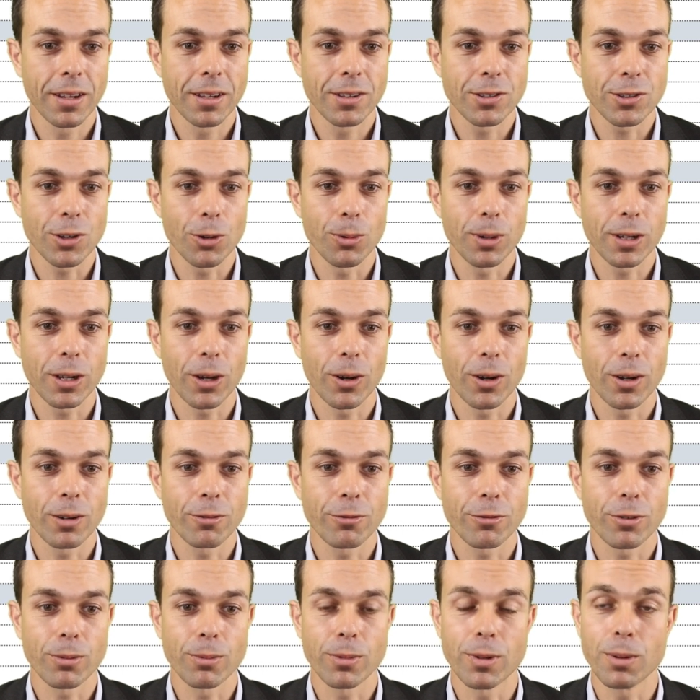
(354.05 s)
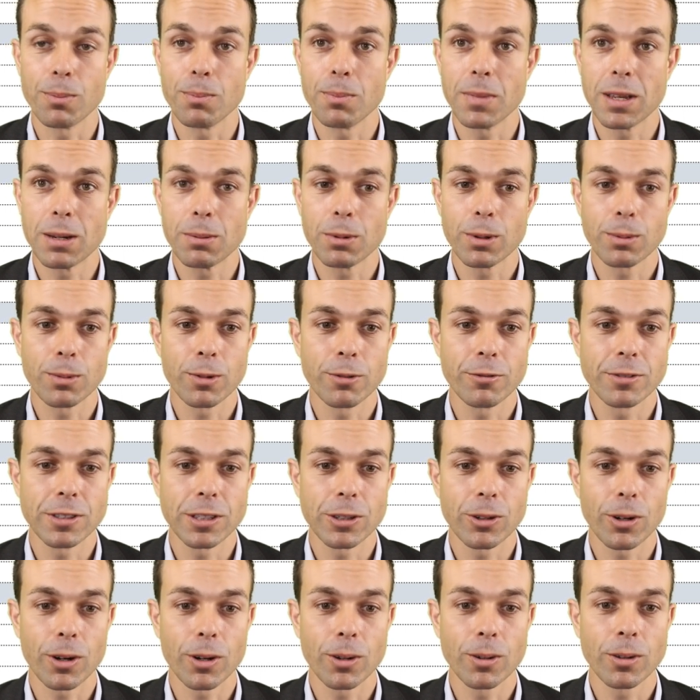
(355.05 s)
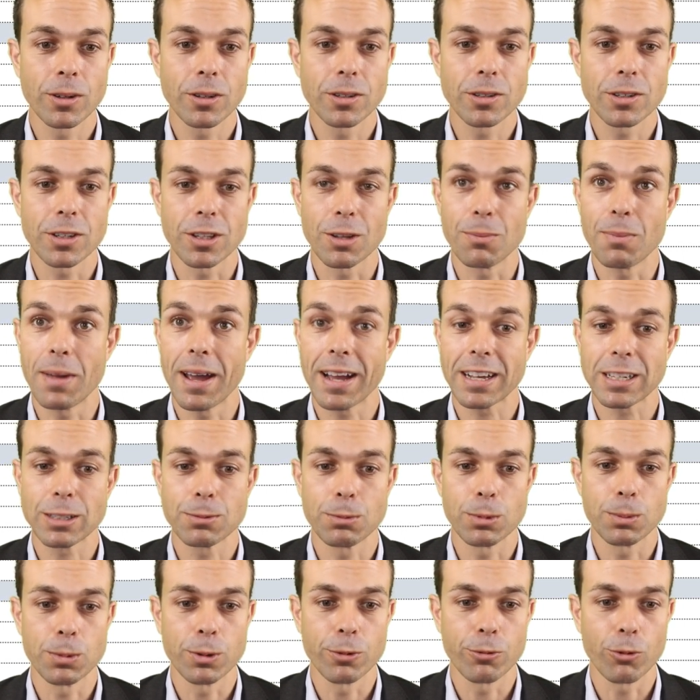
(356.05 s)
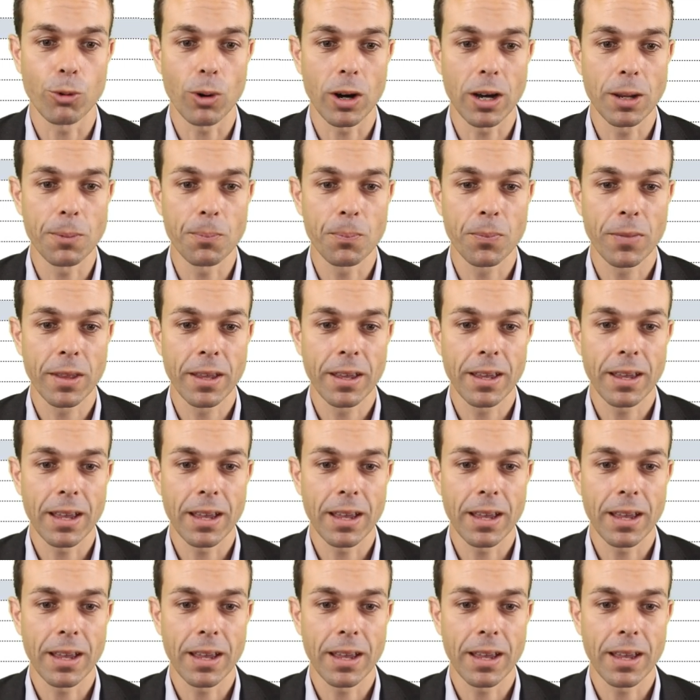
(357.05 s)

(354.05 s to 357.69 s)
So we're going from the minimum of 0 to the maximum of 1.